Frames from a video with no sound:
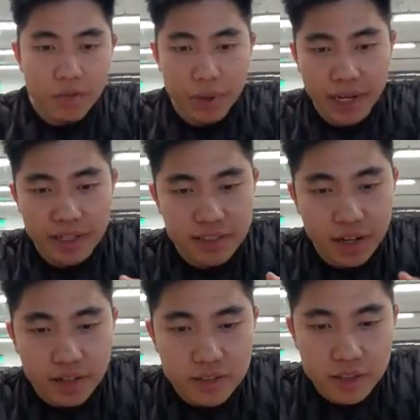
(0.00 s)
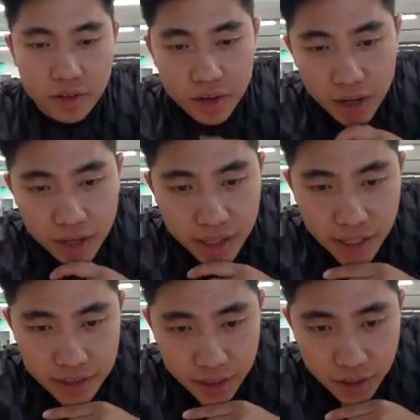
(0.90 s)
Marques saw it, so I
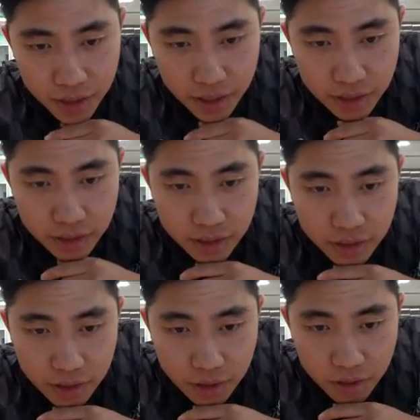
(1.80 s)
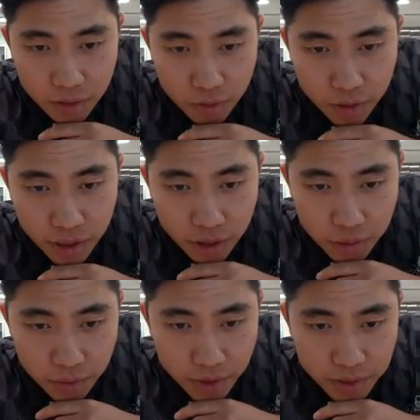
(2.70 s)
can't tell you that. Figure it out
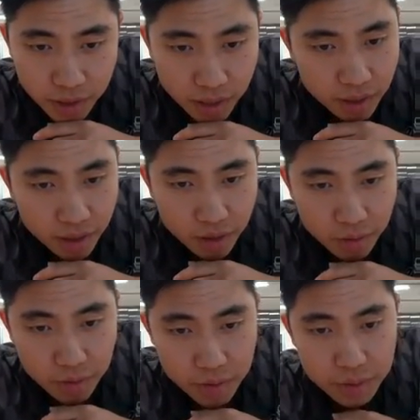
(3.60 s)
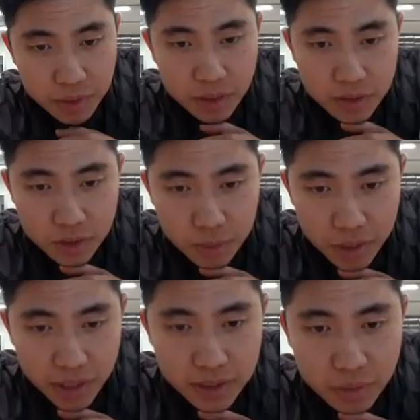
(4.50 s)
with Fred. I, I don't know Fred. Dude,
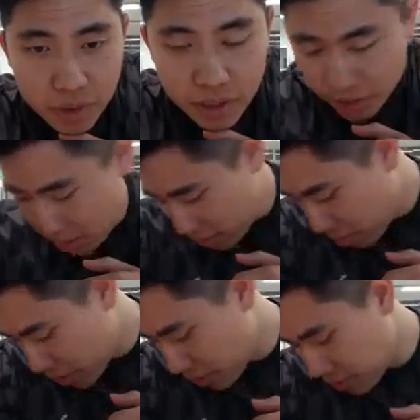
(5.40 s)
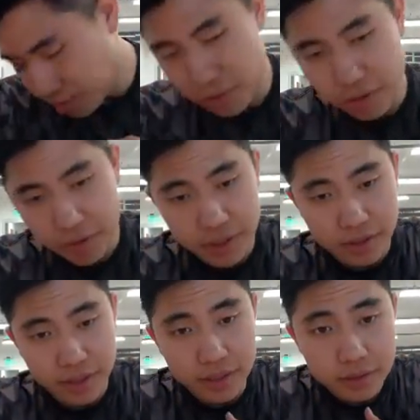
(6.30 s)
Marques is working. Yes, Marques is working
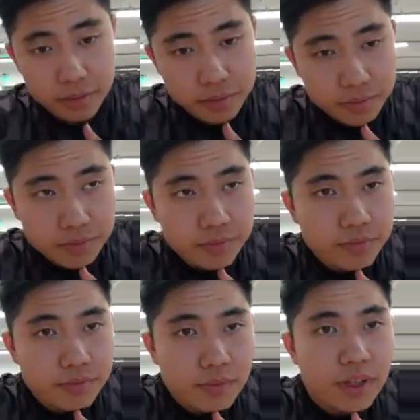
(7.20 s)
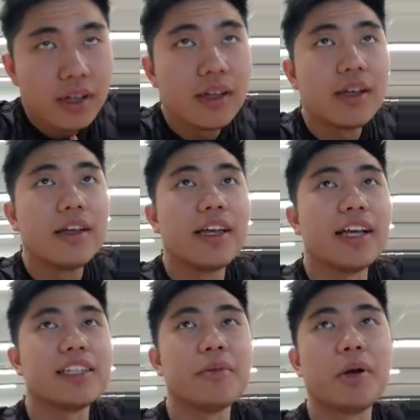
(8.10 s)
right now, guys.
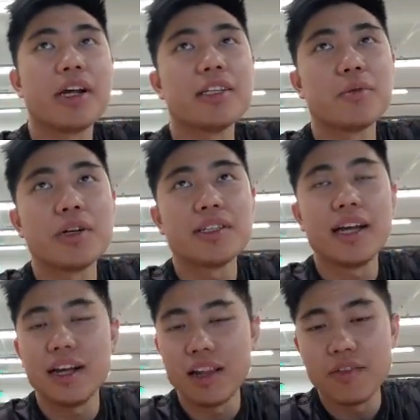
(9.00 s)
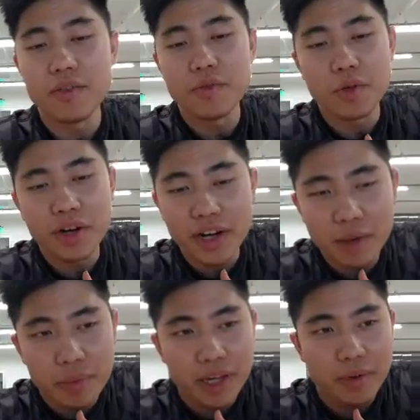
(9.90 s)
Yeah, see, Marques works at
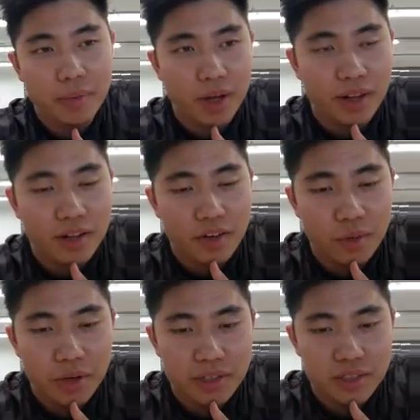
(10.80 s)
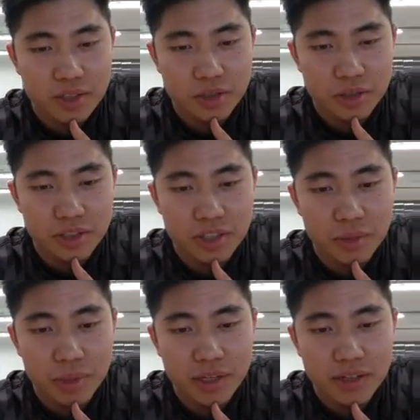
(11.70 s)
11:49 p.m. while everyone else is usually
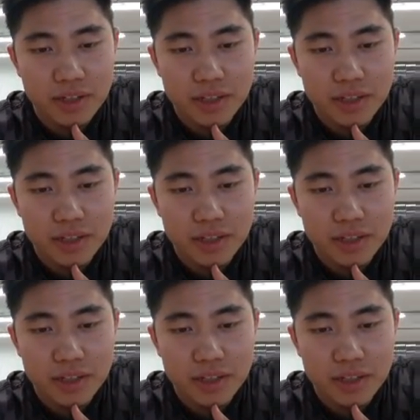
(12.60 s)
sleeping.